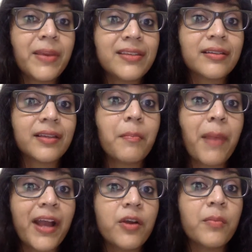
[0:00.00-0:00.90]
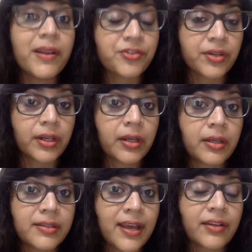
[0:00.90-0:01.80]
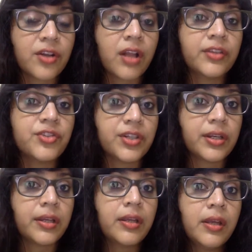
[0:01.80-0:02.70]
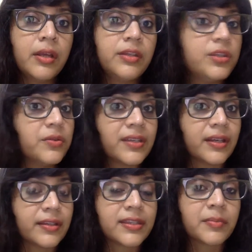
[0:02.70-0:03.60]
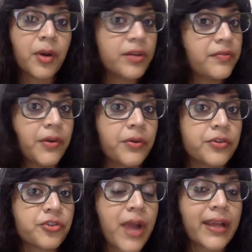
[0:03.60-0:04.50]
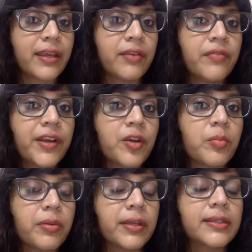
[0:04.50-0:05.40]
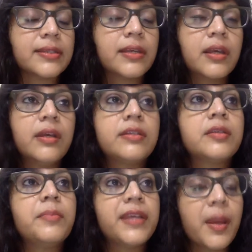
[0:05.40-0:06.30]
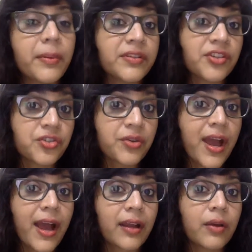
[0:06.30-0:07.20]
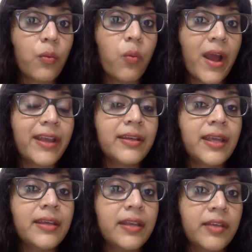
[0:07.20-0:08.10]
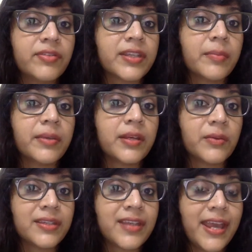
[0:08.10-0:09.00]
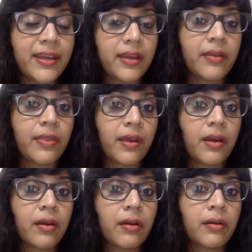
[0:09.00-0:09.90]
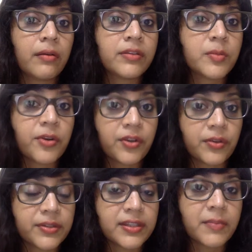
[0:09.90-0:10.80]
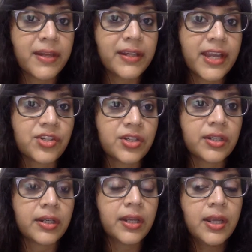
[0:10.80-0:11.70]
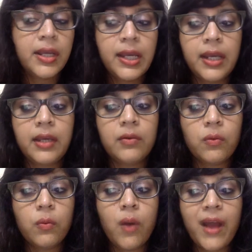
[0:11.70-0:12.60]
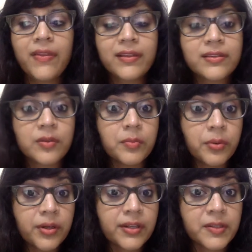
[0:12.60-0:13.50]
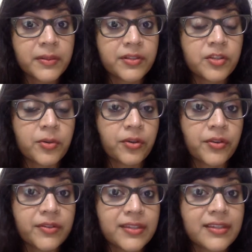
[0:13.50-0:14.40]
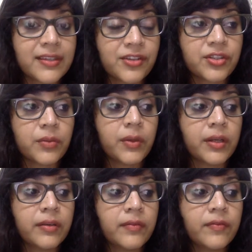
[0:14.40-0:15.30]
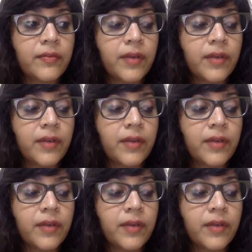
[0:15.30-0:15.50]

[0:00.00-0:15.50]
basically biometric technology using a smartphone tracking fingerprints to be able to track when and if somebody was taking their tuberculosis medication. And why that's so important is because tuberculosis is actually one of,